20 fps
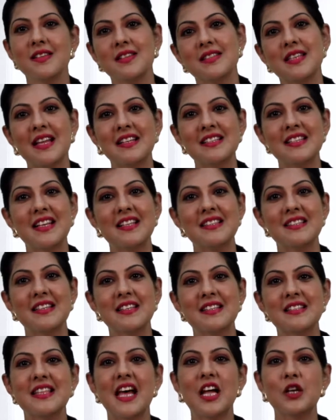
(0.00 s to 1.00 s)
the
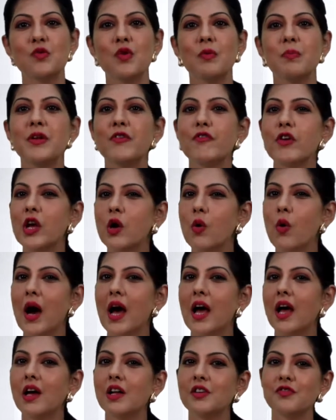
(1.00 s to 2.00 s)
sentences that will be
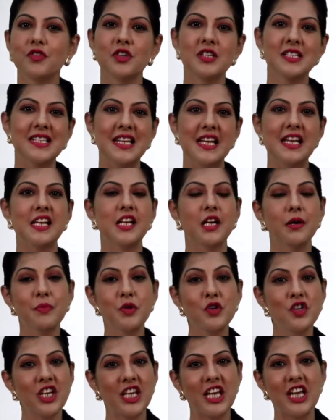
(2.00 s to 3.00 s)
required for daily
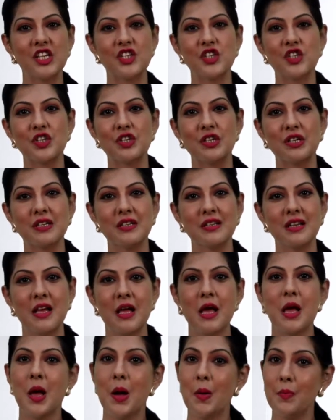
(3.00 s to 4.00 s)
communication.
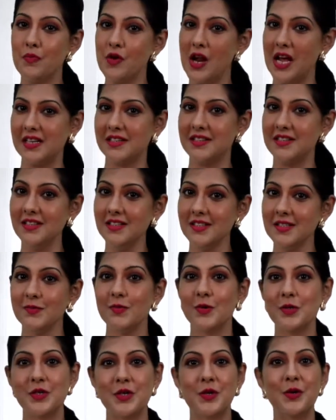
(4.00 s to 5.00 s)
Practice
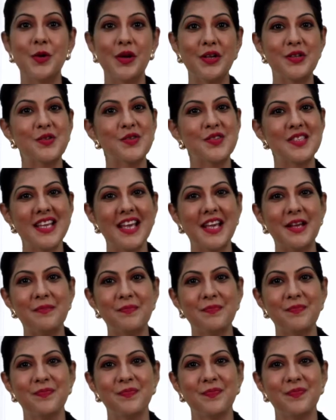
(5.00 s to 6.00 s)
what you're going to
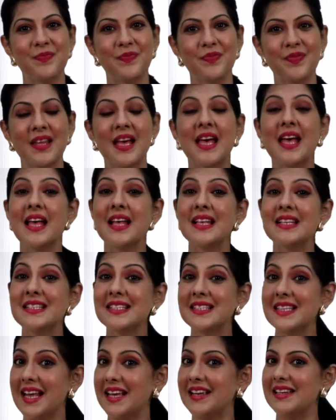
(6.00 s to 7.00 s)
say.
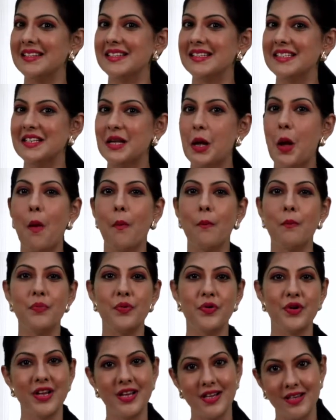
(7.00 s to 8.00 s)
Second,
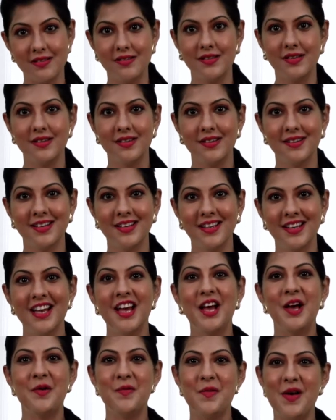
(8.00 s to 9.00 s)
breathe.
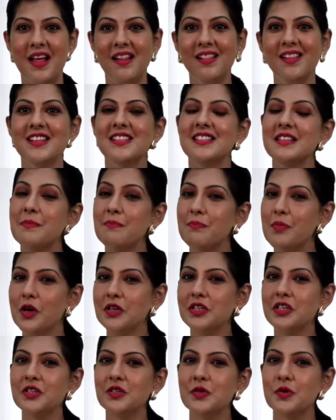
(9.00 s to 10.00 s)
Well, it's
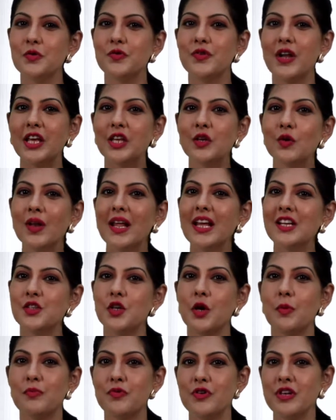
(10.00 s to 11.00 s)
important to regulate
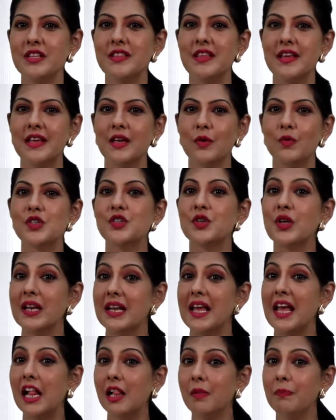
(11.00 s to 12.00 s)
your breathing, which can
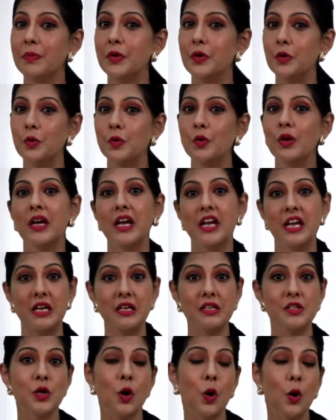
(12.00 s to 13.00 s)
help you
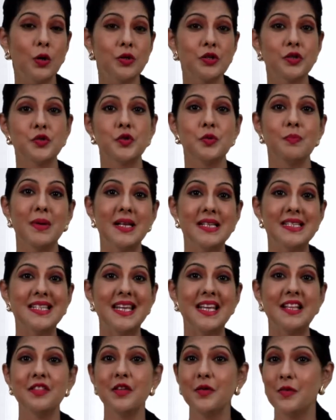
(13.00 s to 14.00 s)
in order to
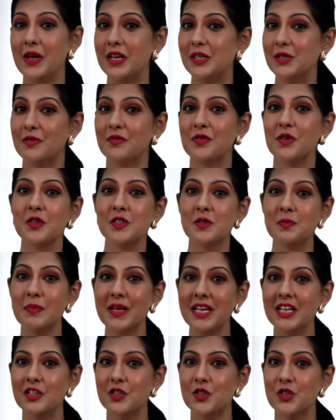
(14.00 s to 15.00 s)
maintain the rate of your
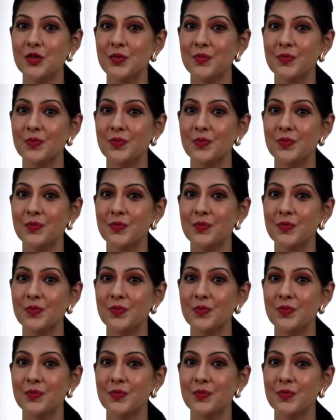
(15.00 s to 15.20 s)
speech.